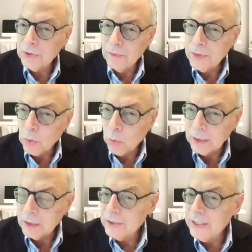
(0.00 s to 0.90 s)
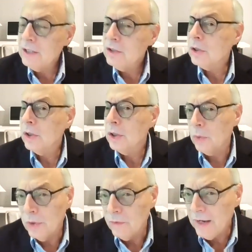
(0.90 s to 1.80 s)
of the organization
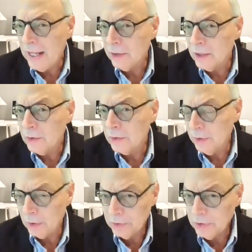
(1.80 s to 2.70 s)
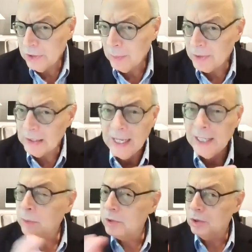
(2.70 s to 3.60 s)
or the values, just some of the
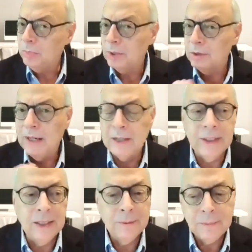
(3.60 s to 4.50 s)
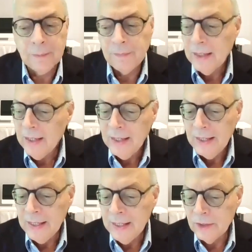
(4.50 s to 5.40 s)
language to put around it,
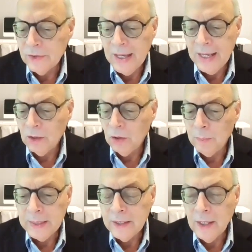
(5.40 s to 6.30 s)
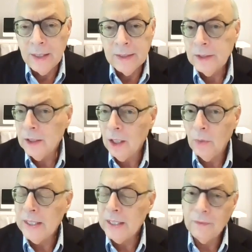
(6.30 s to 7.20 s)
is that it'll be done, in
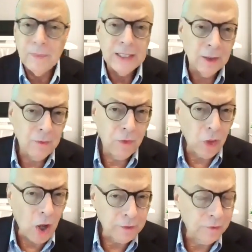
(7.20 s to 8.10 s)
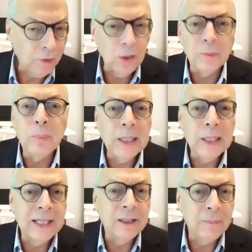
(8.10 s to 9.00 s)
a thoughtful and
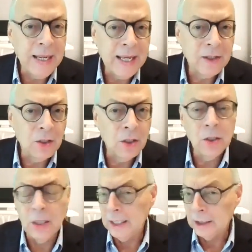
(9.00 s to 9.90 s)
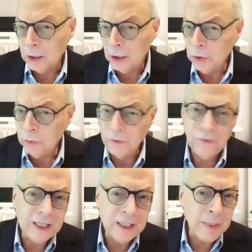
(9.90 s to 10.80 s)
planned manner. It'll include
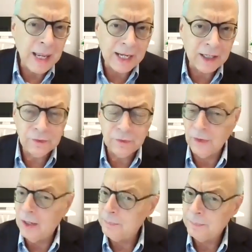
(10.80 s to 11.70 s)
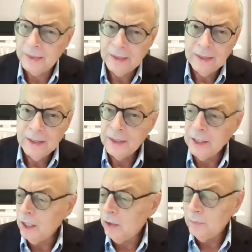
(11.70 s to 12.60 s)
feedback from,
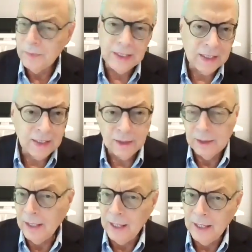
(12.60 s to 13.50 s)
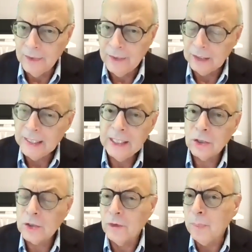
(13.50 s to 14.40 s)
the
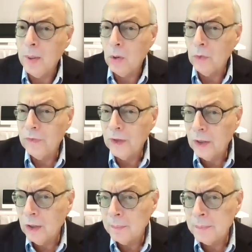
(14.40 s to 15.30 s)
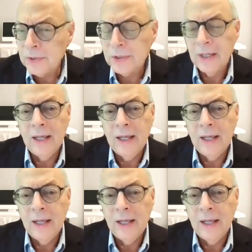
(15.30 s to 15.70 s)
leaders of both firms.